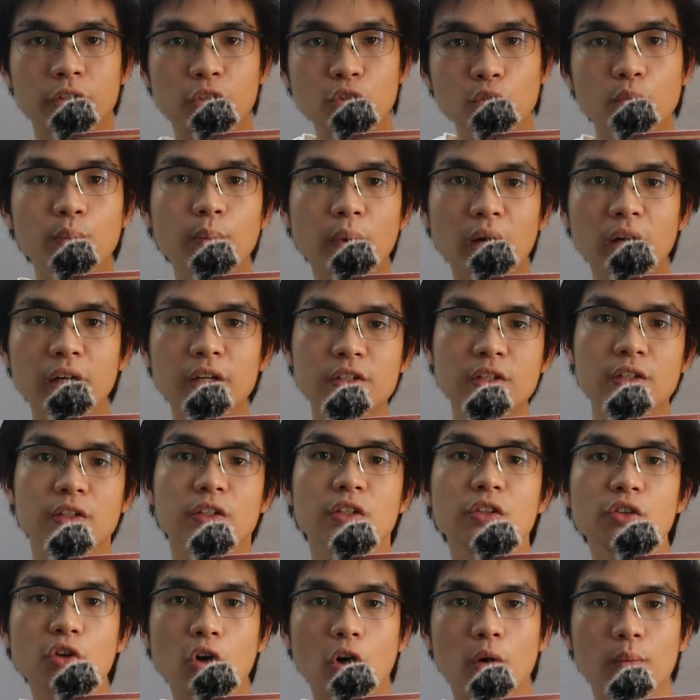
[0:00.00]
Coupang is an
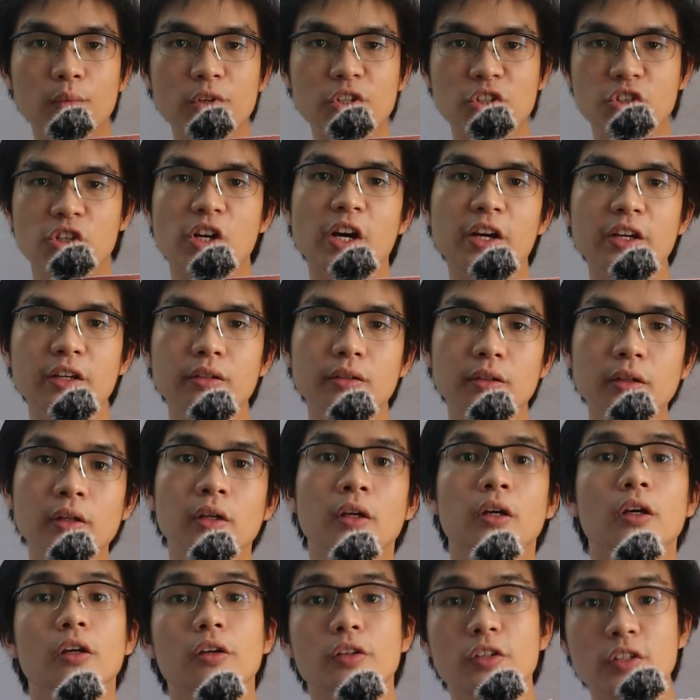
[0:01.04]
e-commerce giant
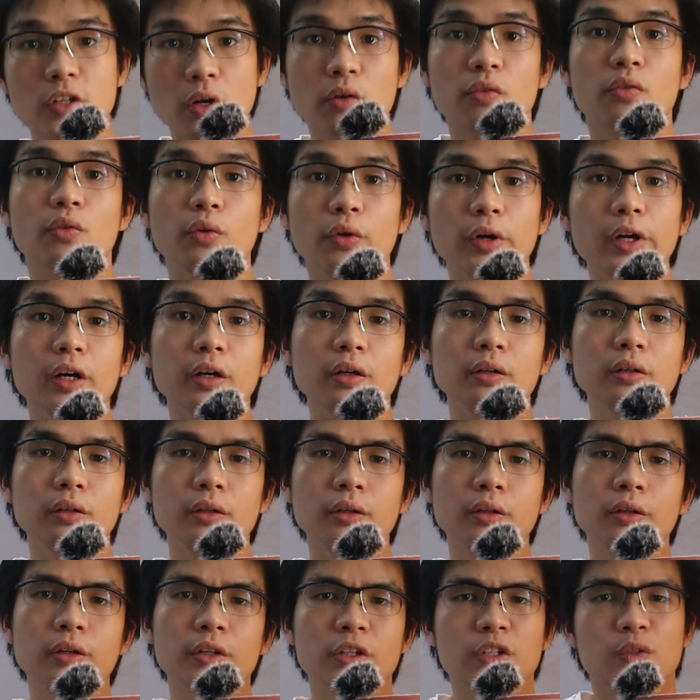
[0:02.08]
in South Korea.
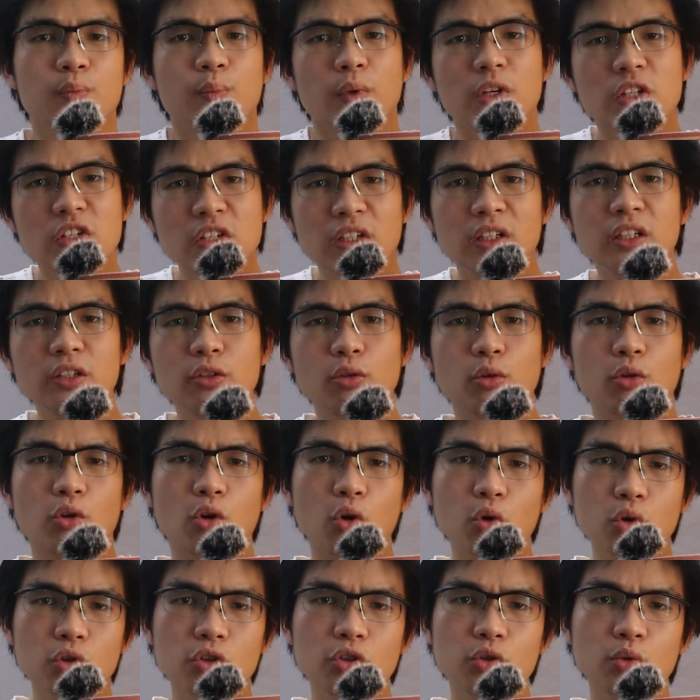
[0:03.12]
It's basically your
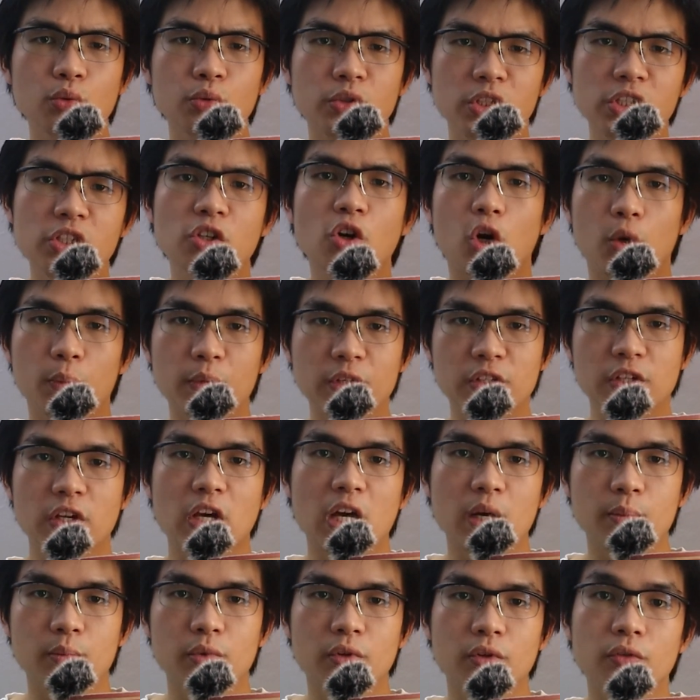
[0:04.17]
go-to e-commerce
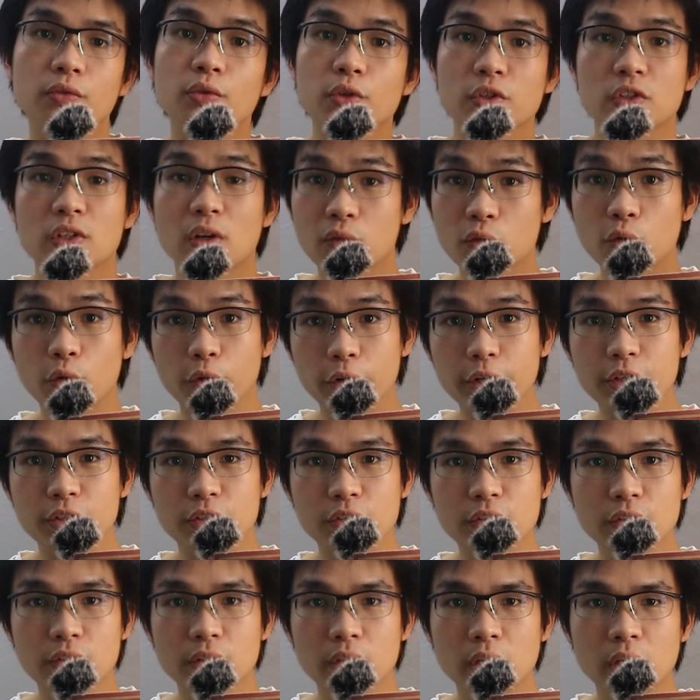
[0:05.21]
app for South
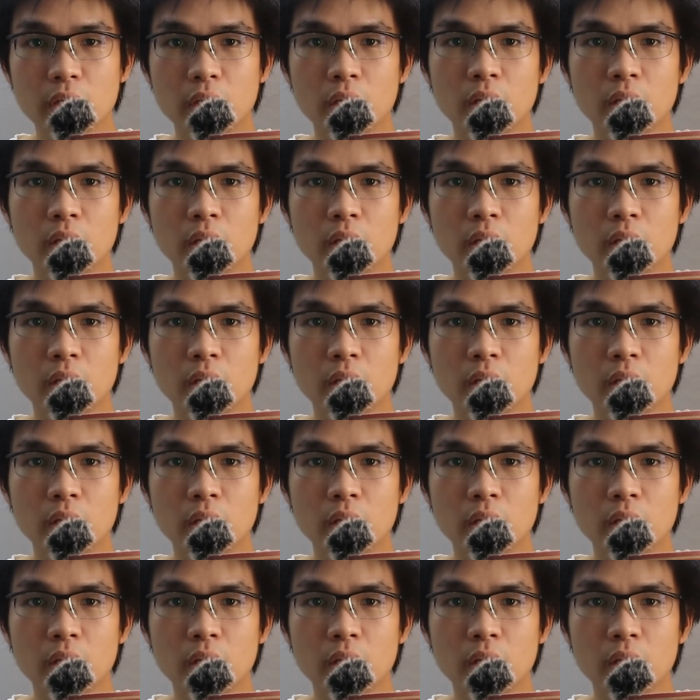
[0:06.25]
Koreans.